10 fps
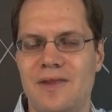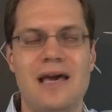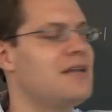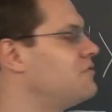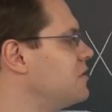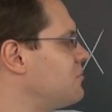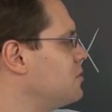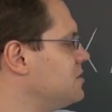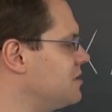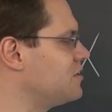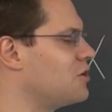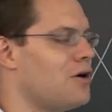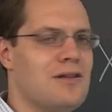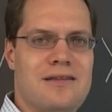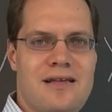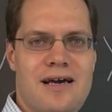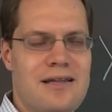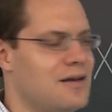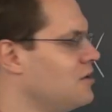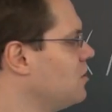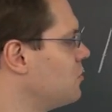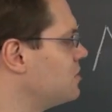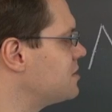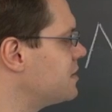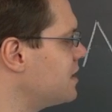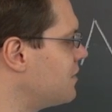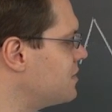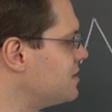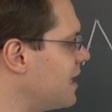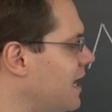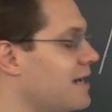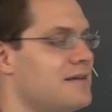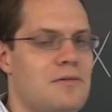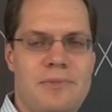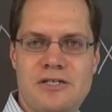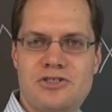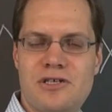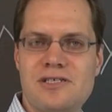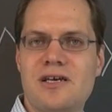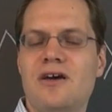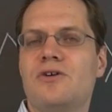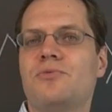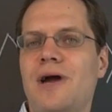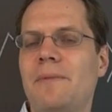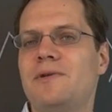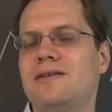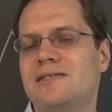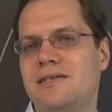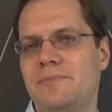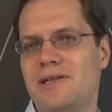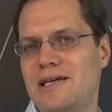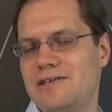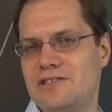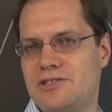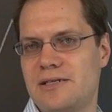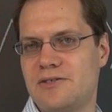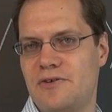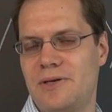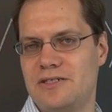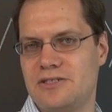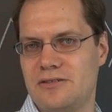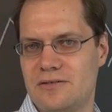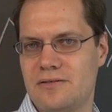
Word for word: And even if we didn't call it that, we still have a diagonal matrix wrapped in a similarity transformation.